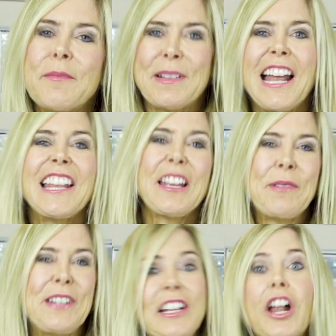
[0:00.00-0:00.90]
but I
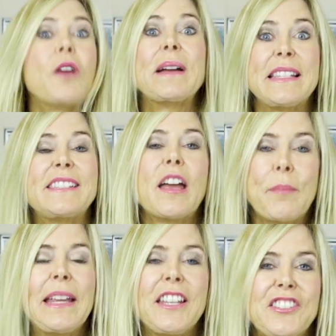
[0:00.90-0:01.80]
like putting it on by
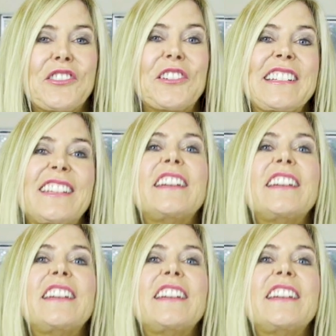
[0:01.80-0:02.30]
stepping into it.